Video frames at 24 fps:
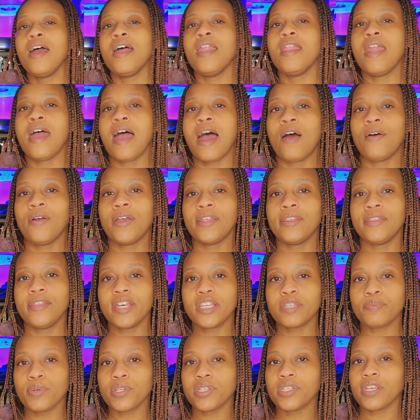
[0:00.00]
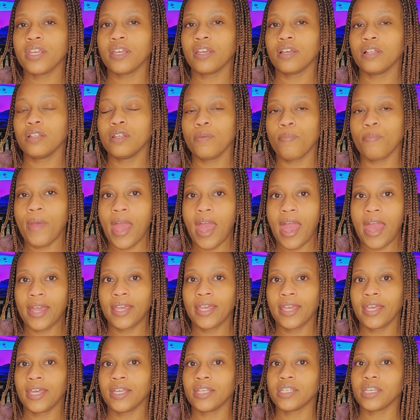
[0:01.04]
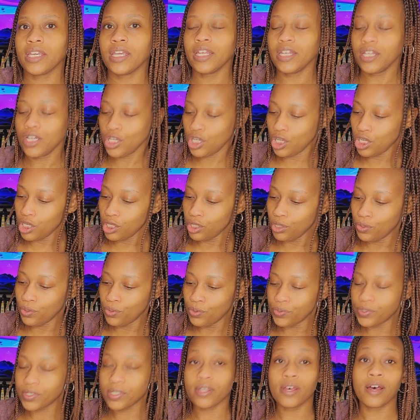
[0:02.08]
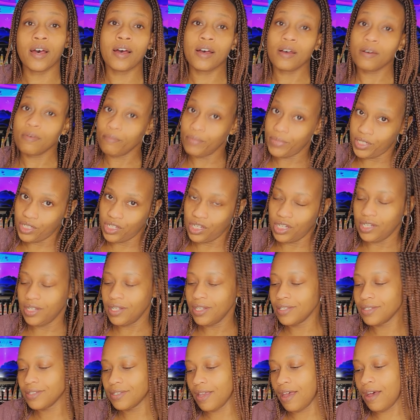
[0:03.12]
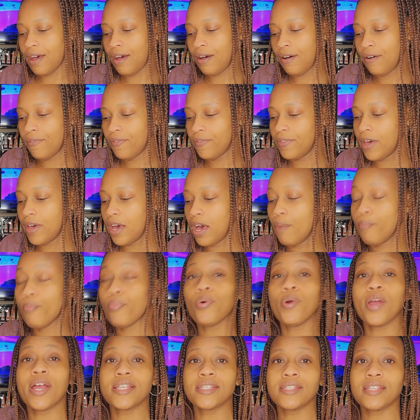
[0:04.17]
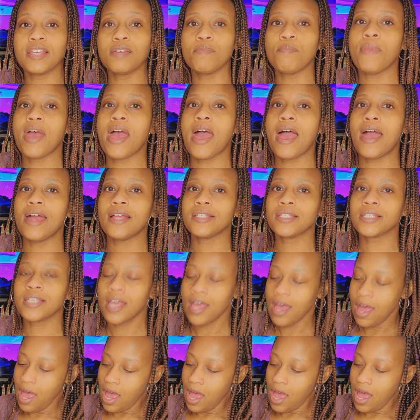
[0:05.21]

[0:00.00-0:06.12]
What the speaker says: Now, in this particular package, it includes the machine itself, the pressing mat,